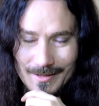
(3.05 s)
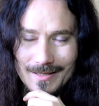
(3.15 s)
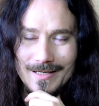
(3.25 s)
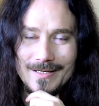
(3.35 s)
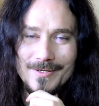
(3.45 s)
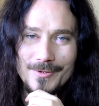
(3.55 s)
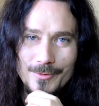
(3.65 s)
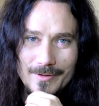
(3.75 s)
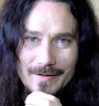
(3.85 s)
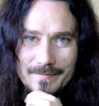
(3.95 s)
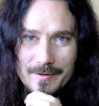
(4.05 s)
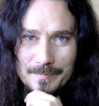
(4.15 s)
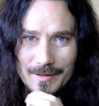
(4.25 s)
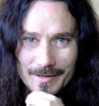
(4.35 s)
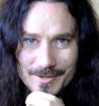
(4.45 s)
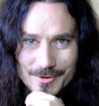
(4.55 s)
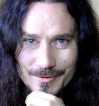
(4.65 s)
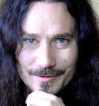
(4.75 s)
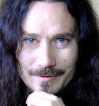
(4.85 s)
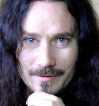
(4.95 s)
and you have the
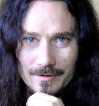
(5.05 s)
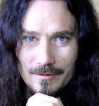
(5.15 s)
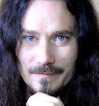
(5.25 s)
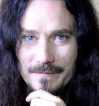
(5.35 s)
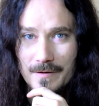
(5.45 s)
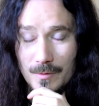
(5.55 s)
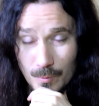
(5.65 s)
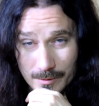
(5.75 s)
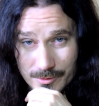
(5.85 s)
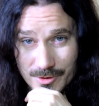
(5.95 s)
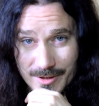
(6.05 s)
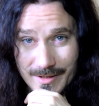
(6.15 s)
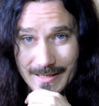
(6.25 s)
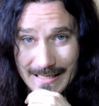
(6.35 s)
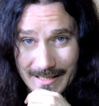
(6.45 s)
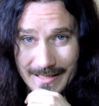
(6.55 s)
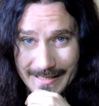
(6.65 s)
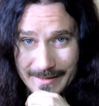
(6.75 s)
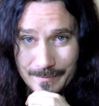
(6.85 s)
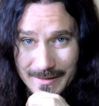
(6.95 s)
pleasure of watching
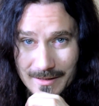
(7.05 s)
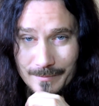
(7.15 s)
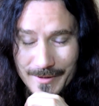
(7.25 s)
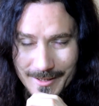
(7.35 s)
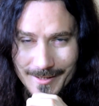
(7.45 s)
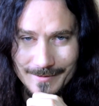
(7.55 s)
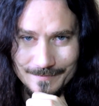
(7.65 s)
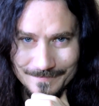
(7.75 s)
LA Metal Media.